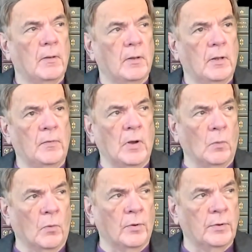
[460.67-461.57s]
And that
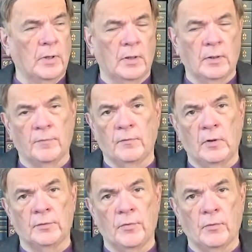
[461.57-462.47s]
word cannot
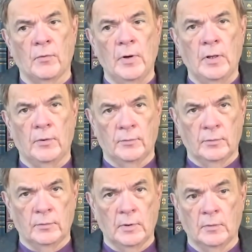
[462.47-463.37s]
fall to the ground.
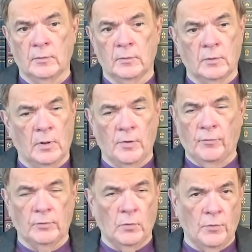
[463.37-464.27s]
It calls
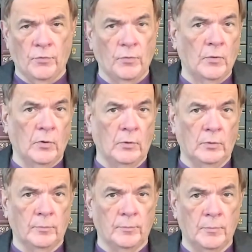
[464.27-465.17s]
into question the
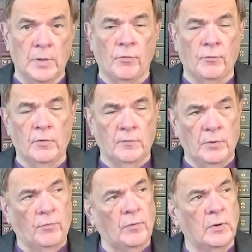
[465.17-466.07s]
whole ministry of
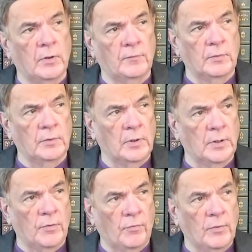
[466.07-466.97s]
Isaiah if it
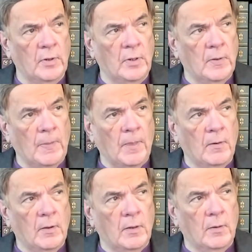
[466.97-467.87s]
does.
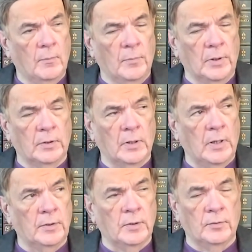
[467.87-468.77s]
But
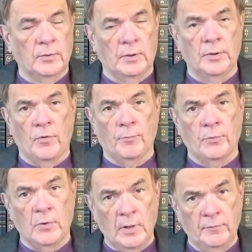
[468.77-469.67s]
God can tell his
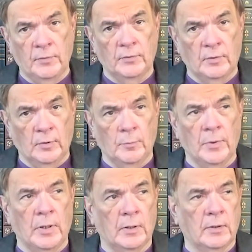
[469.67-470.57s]
prophet to go
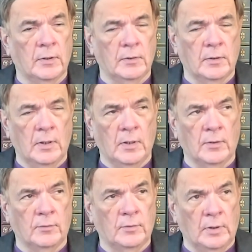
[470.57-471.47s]
back and